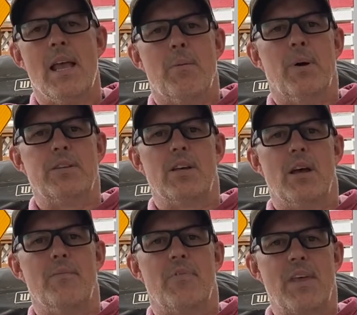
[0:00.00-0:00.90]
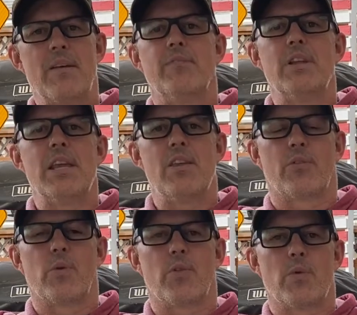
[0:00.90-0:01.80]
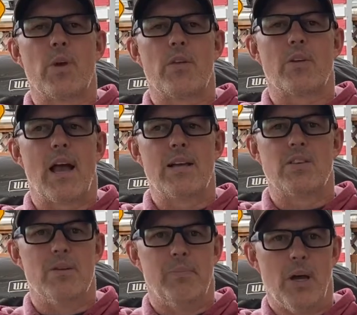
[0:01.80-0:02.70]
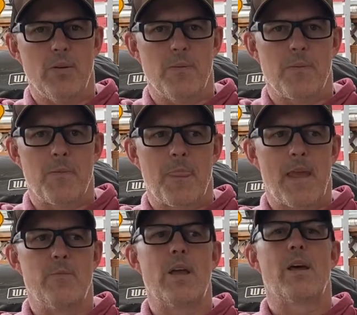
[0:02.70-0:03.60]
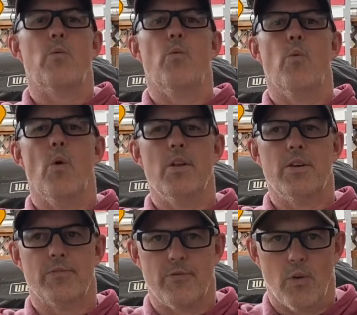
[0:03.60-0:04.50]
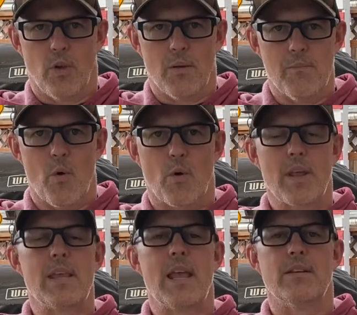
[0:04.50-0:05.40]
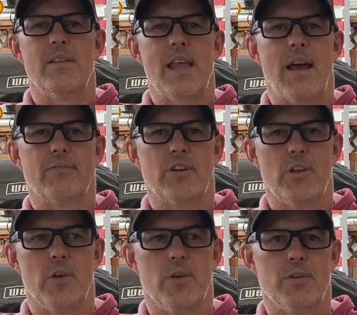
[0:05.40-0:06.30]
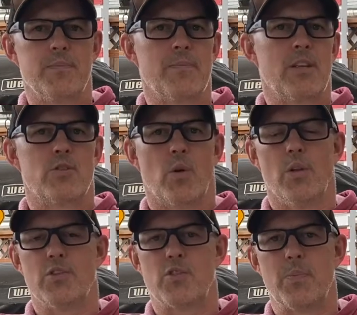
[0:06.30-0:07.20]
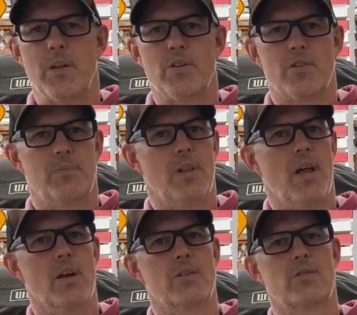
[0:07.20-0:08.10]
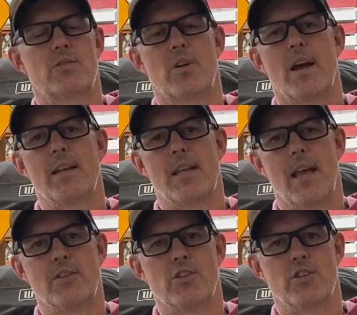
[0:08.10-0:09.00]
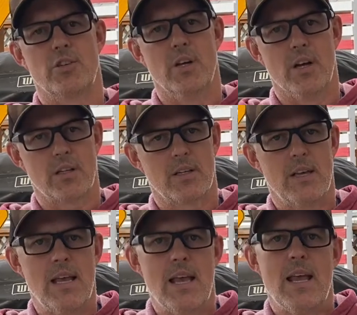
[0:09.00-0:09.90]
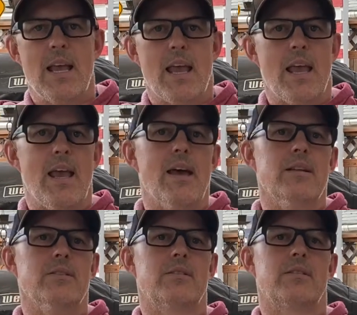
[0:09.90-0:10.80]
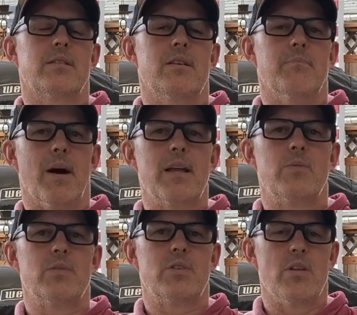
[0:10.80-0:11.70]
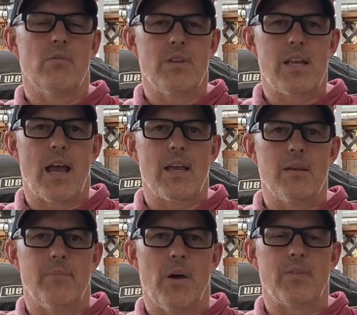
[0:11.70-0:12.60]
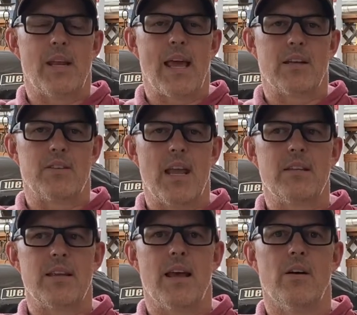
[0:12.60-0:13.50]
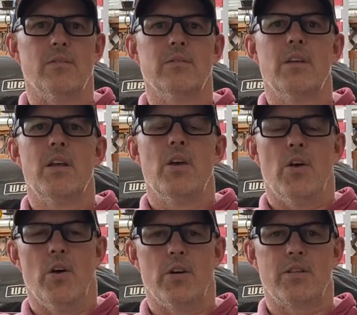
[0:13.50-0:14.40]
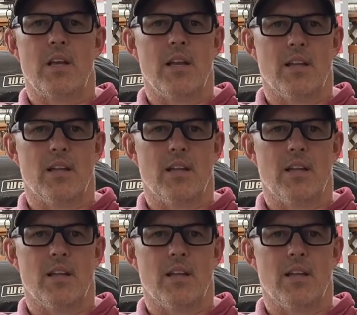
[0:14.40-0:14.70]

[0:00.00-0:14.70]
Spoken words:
But thankfully he threw 3 other guys in the boat, and we had a wonderful morning into the afternoon, trolling spinners and plugs, trying to catch a Chinook. And Mike was the only guy in the boat that had a takedown, hooked, and